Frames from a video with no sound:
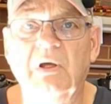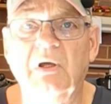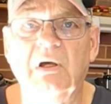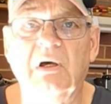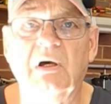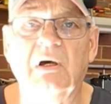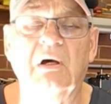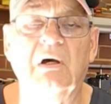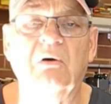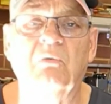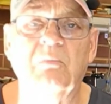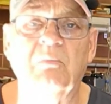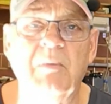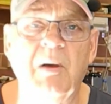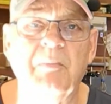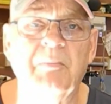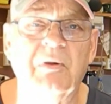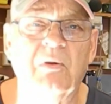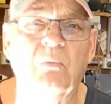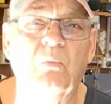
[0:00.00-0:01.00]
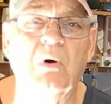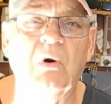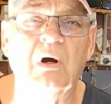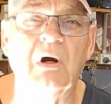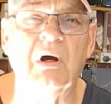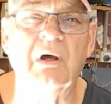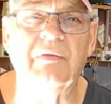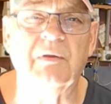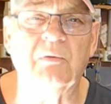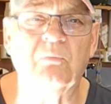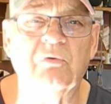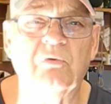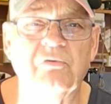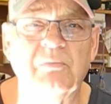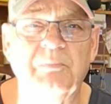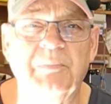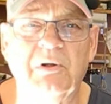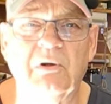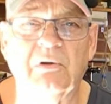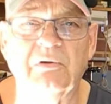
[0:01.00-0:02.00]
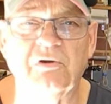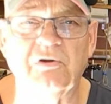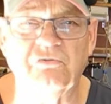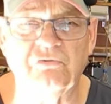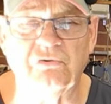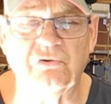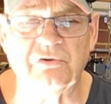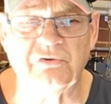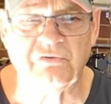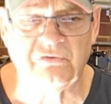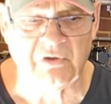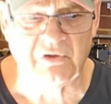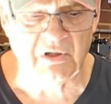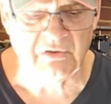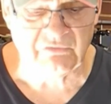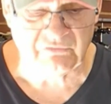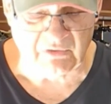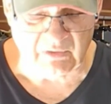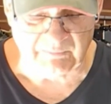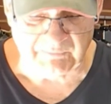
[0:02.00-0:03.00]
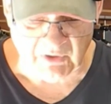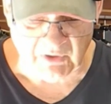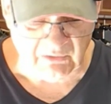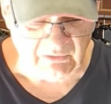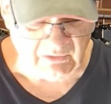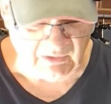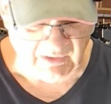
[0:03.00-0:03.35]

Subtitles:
Remember the wire that was a bit on the short side, so I'm going to